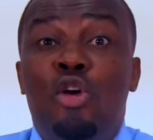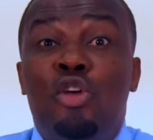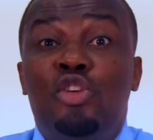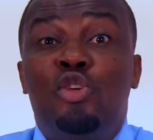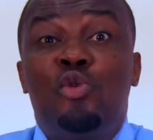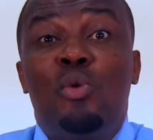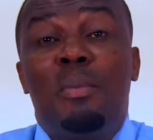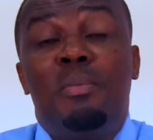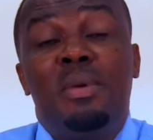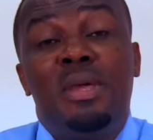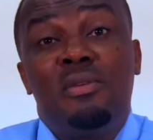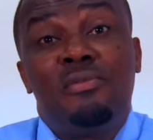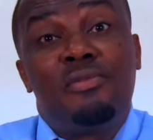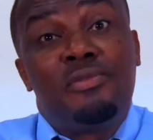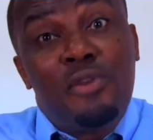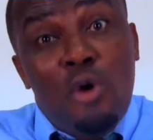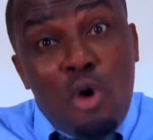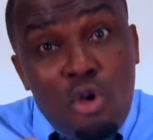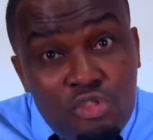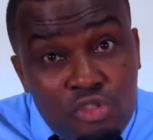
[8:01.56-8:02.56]
you were being
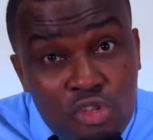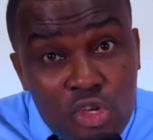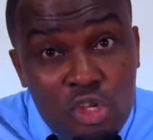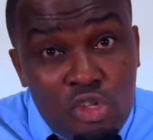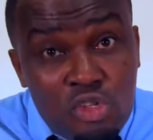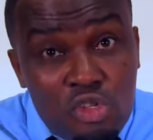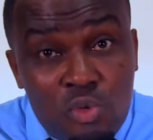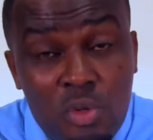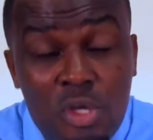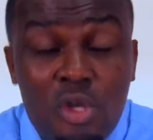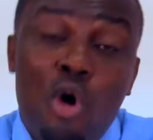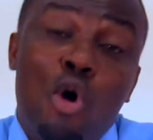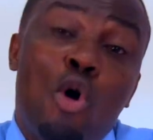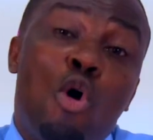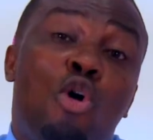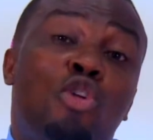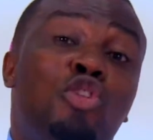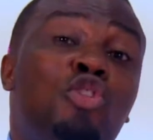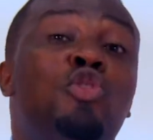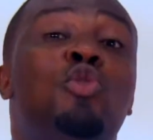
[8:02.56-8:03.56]
forced into it,
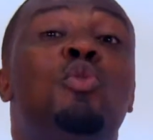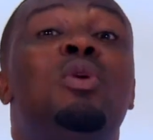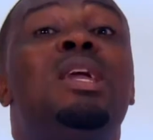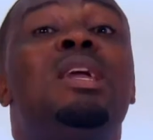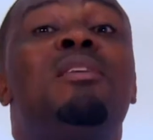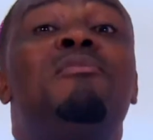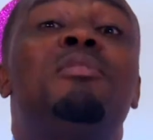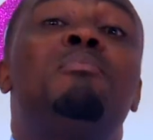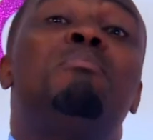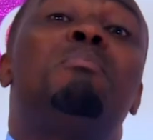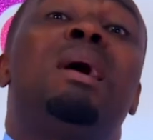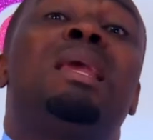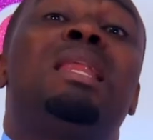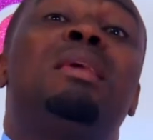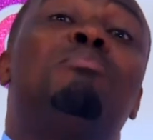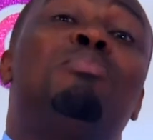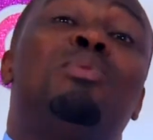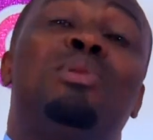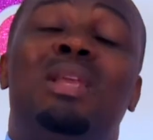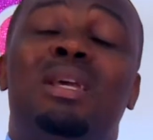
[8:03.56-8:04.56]
or you even
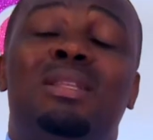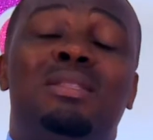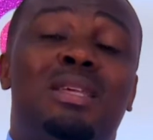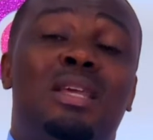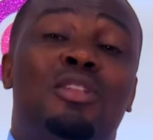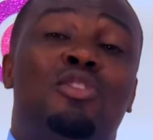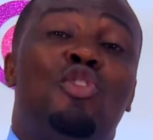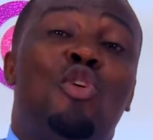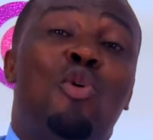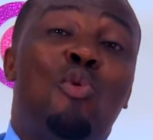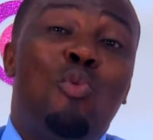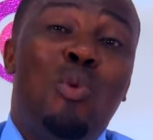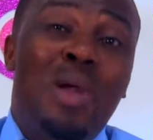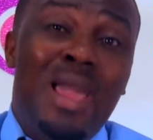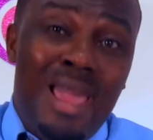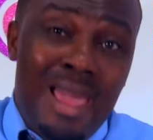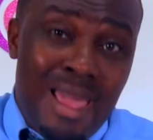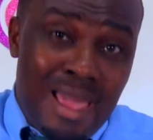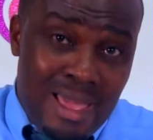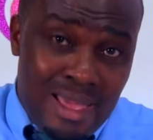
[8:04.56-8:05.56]
manipulated your
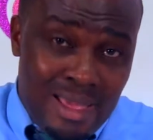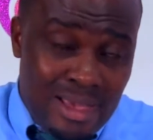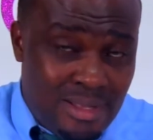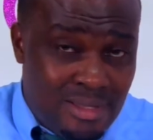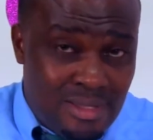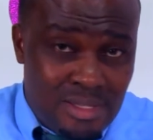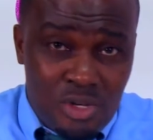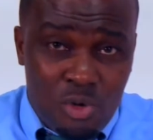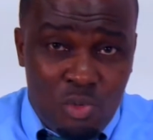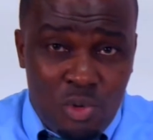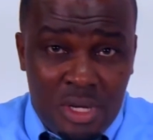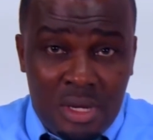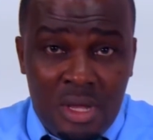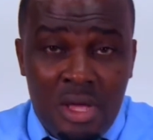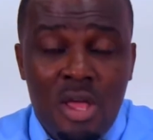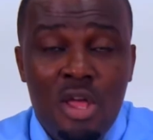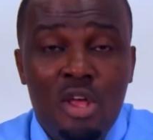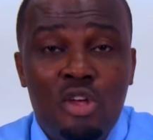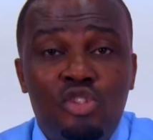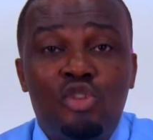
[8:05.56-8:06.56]
way into it.
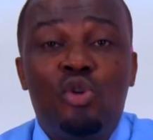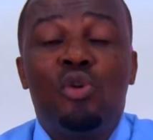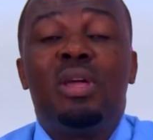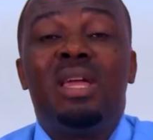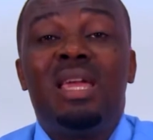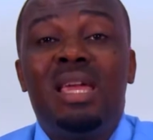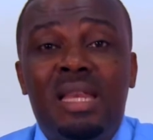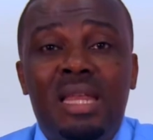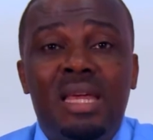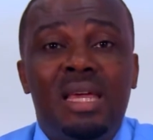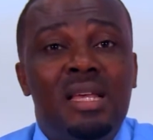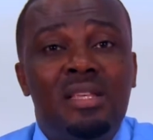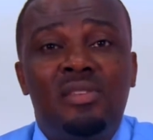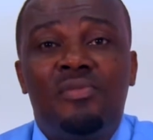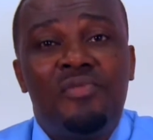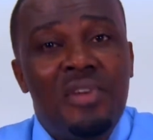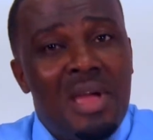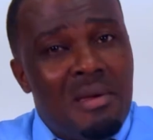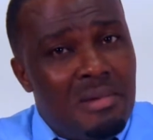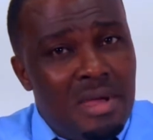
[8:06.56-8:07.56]
So it is
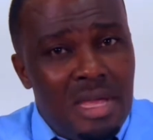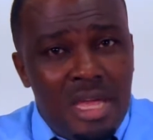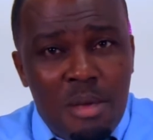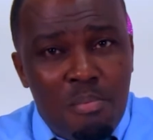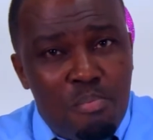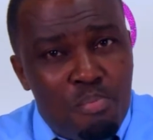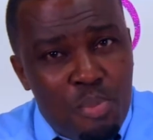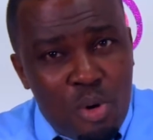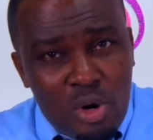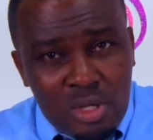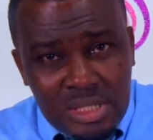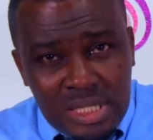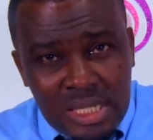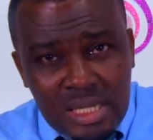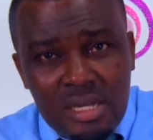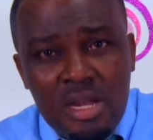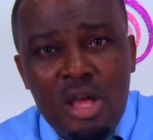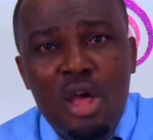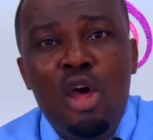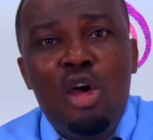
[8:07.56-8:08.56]
very
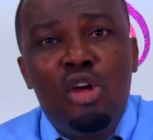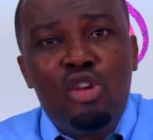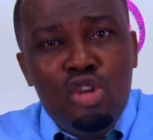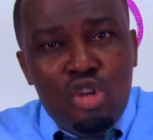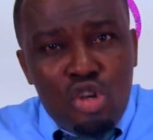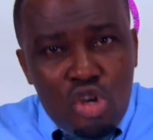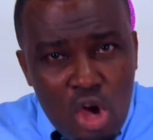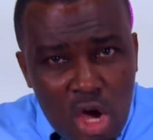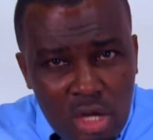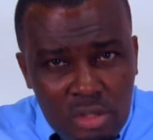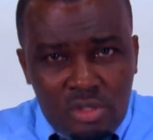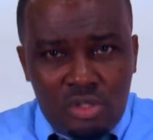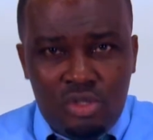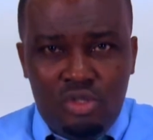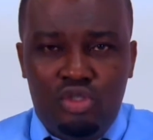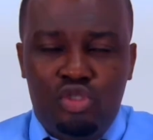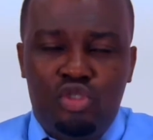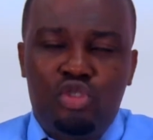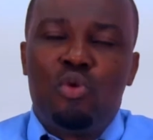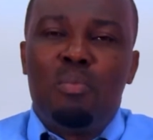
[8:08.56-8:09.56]
important
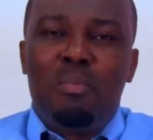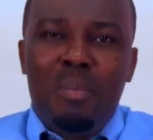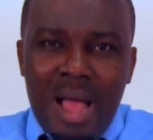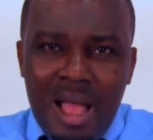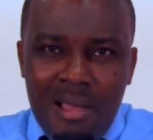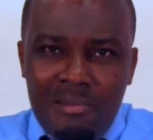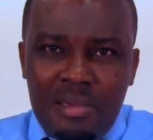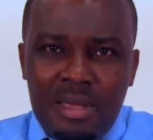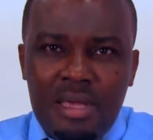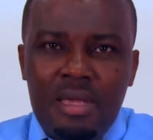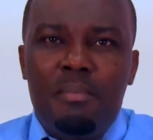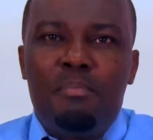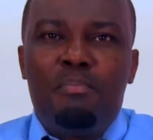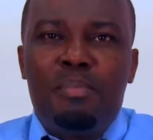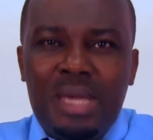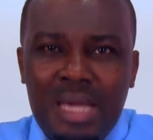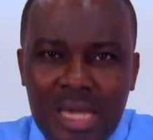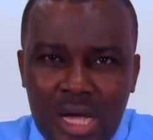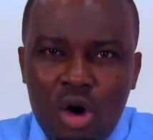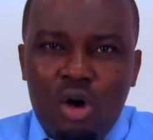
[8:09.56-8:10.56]
not to marry
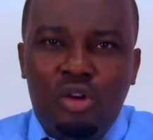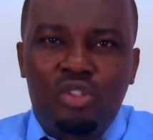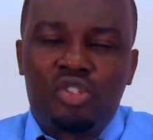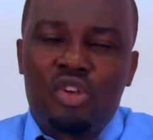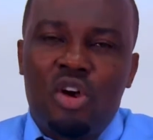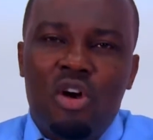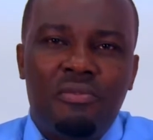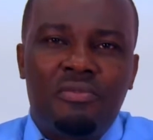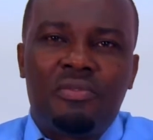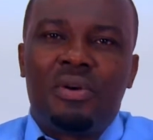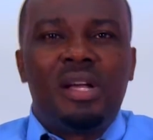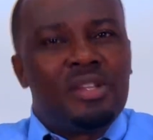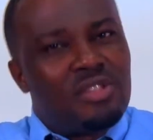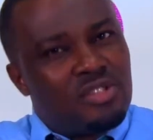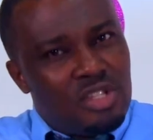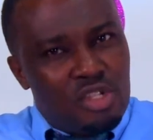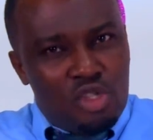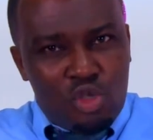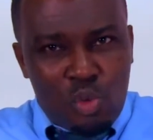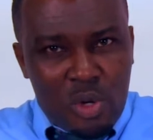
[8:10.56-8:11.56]
because of a
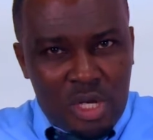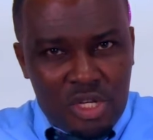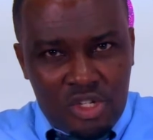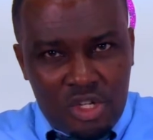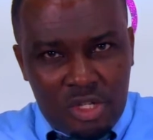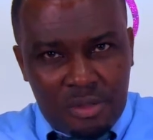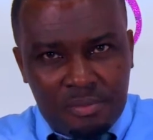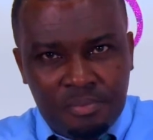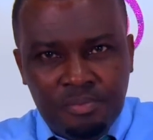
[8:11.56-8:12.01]
situation.